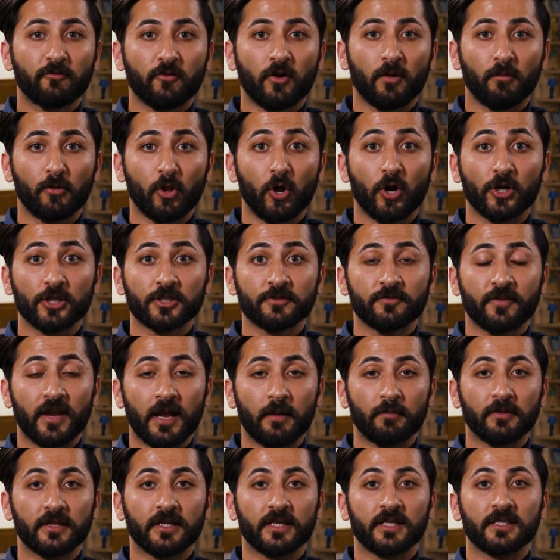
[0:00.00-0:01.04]
from large
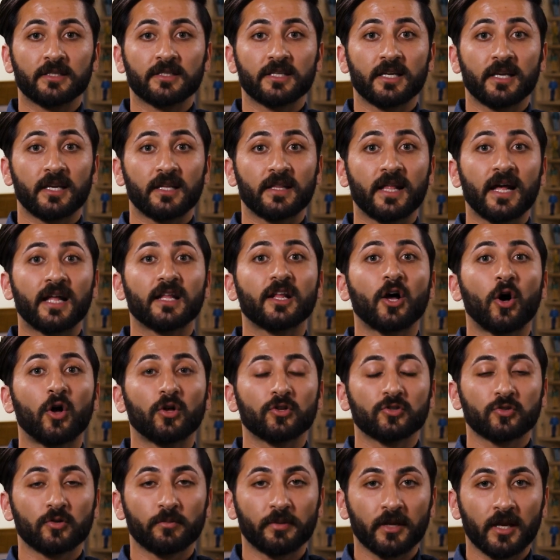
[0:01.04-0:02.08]
families, that
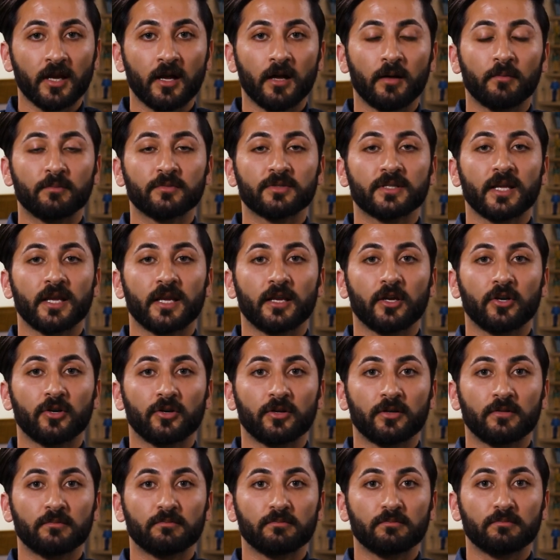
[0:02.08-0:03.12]
also becomes a
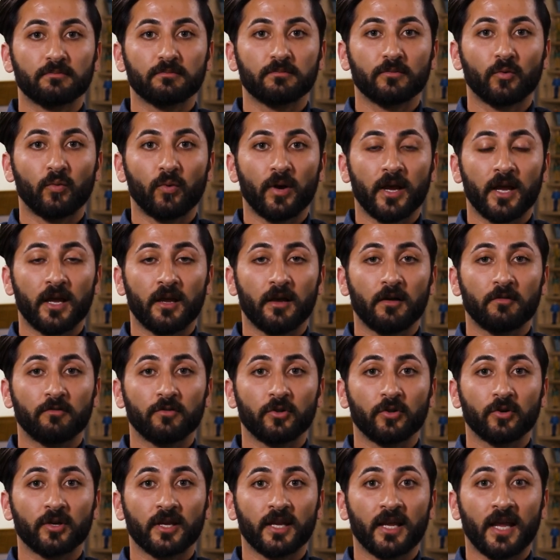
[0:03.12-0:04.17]
good way of
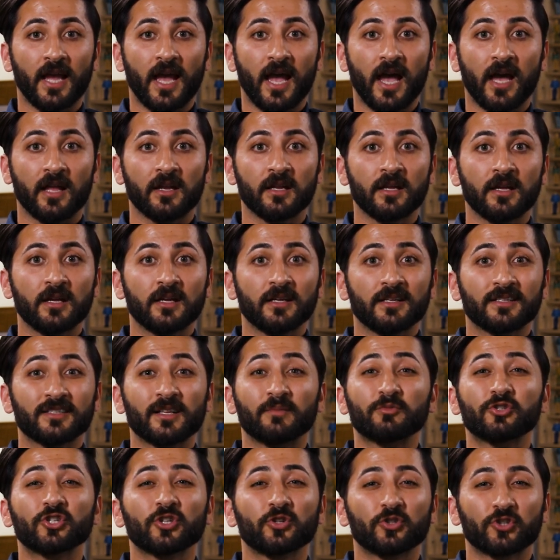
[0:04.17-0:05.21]
looking at
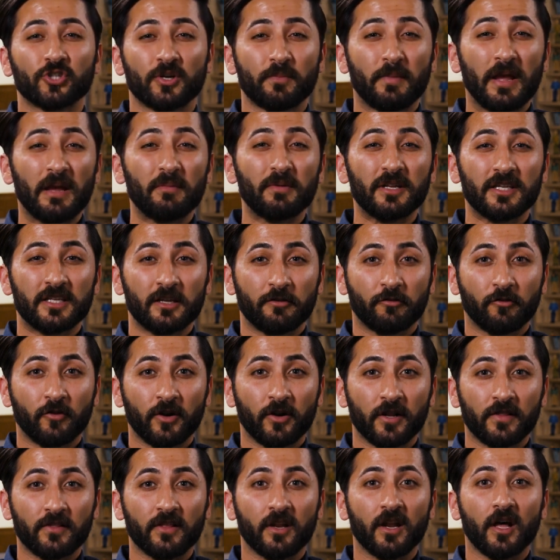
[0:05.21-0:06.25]
some children may be
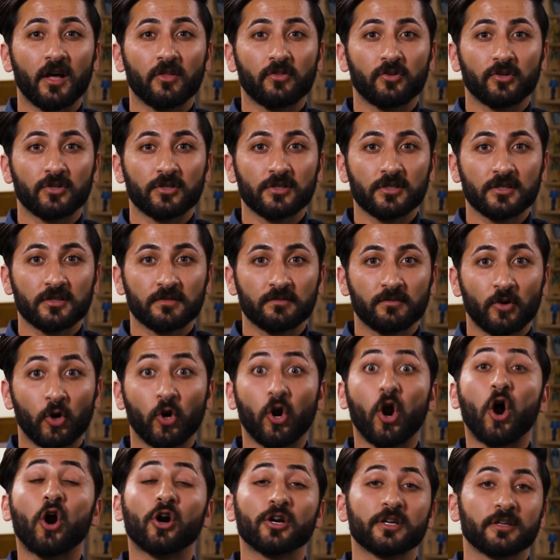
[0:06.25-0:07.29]
different than others,
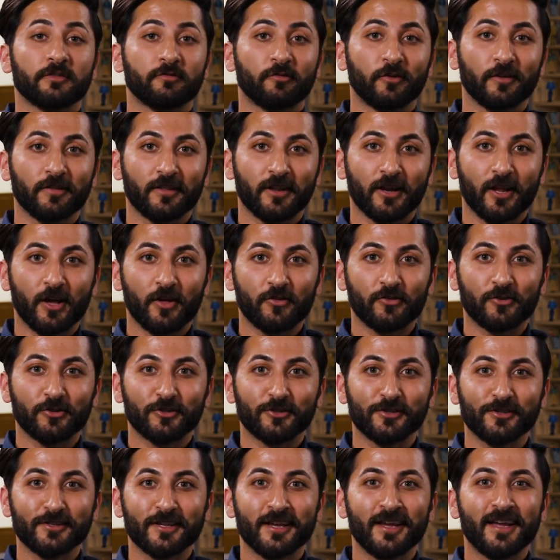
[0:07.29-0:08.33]
or are different than
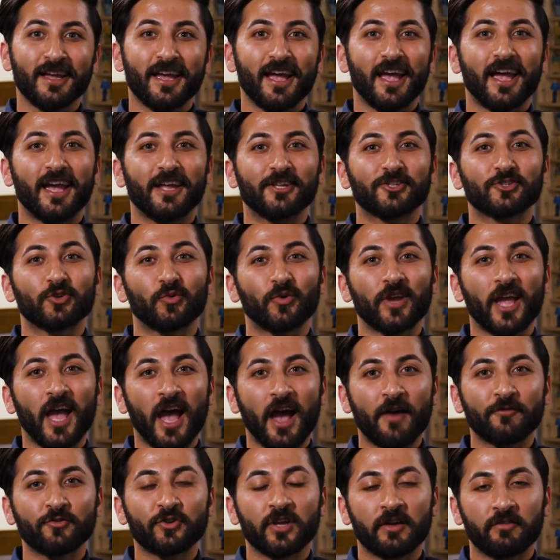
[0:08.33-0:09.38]
others. And so we
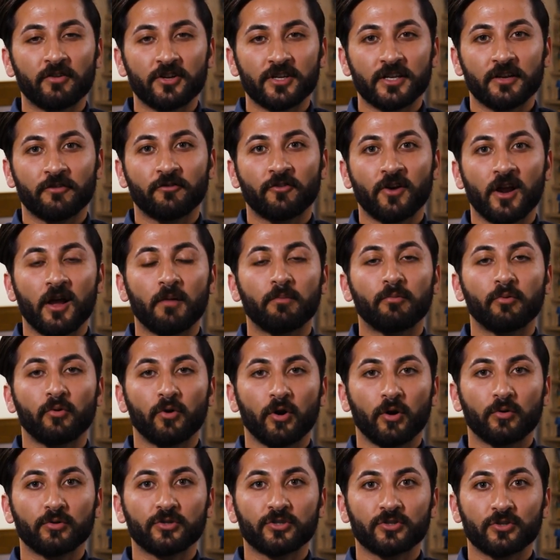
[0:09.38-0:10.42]
have to have a different
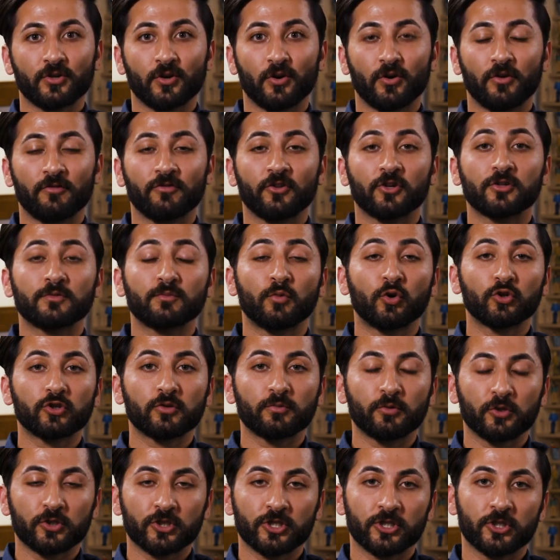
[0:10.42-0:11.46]
approach. So if there's
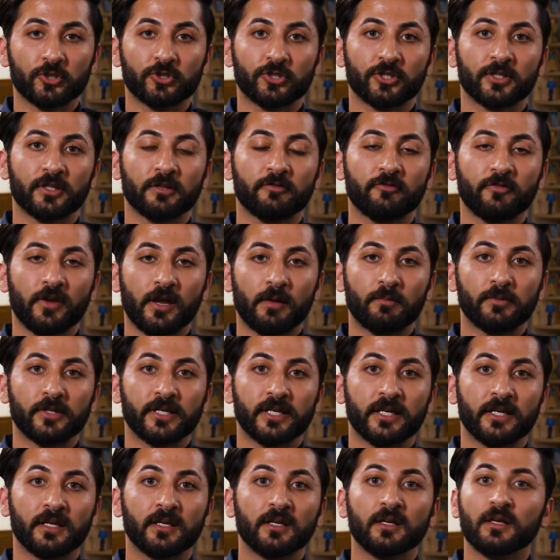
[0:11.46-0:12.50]
multiple children in the
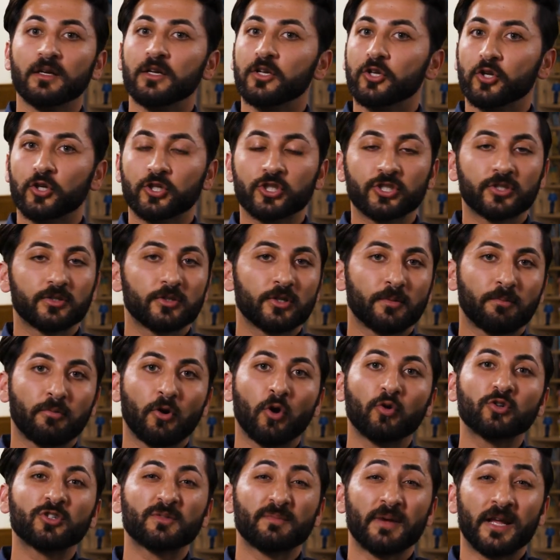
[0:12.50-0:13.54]
family, your
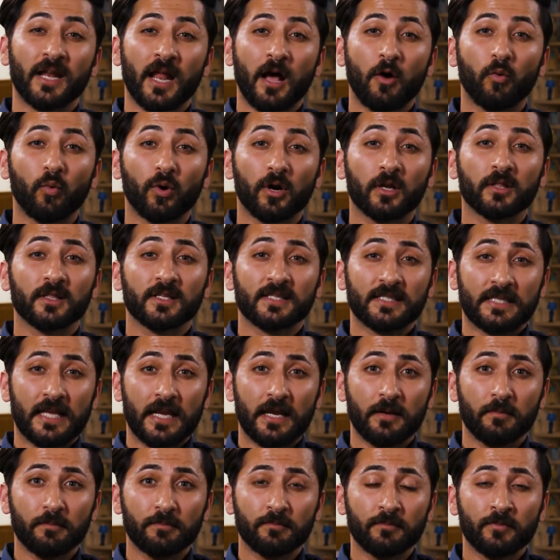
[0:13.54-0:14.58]
approach may not work the
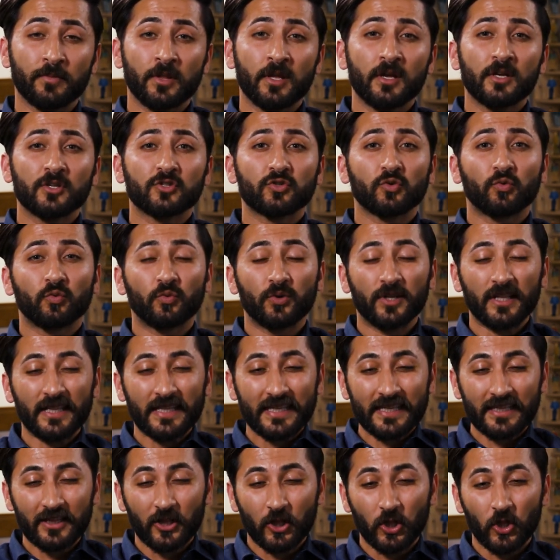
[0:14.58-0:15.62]
same. So
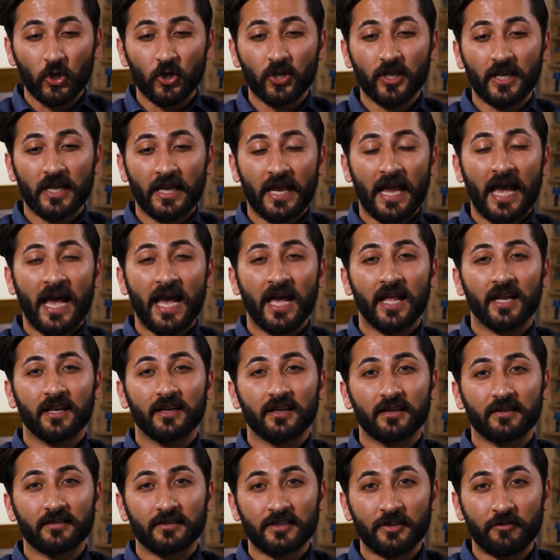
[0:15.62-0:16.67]
really looking at
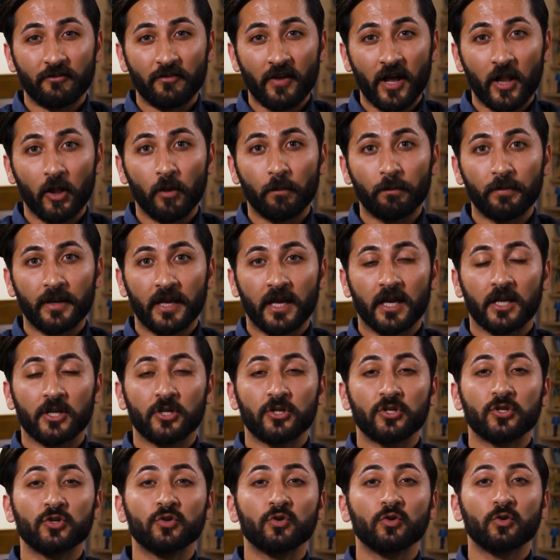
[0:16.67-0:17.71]
developing a
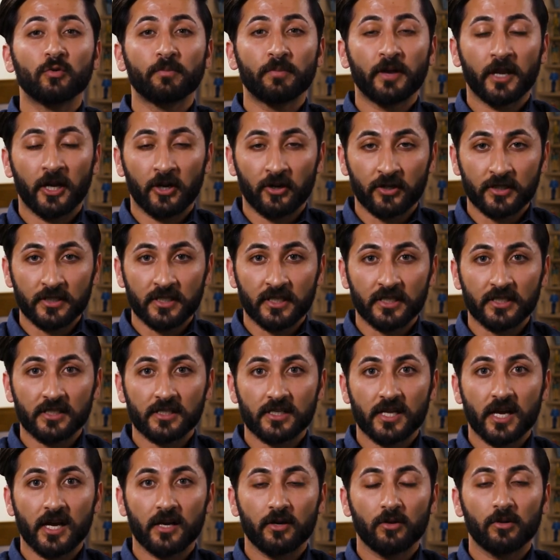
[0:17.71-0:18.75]
new parenting
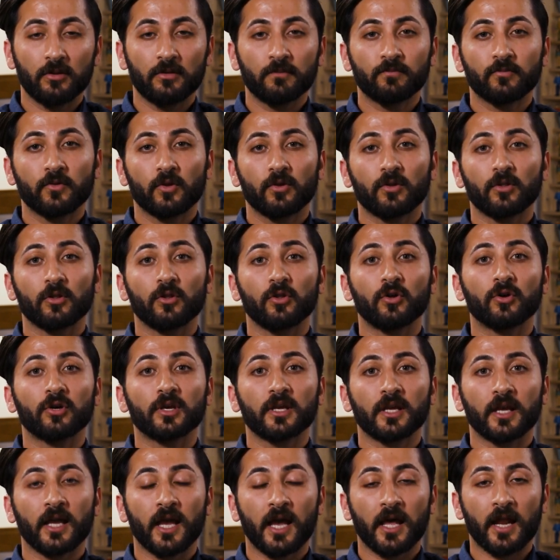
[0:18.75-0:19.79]
style,
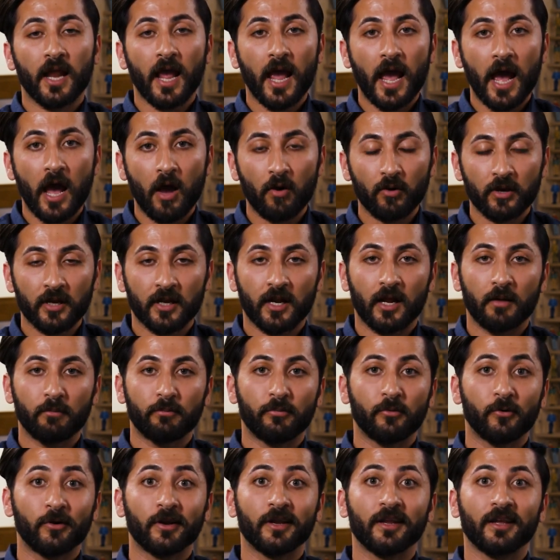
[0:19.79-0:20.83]
looking at how can I
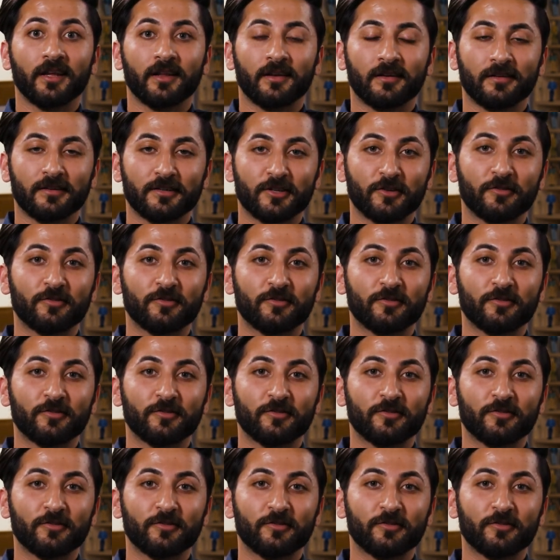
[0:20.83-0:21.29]
bring in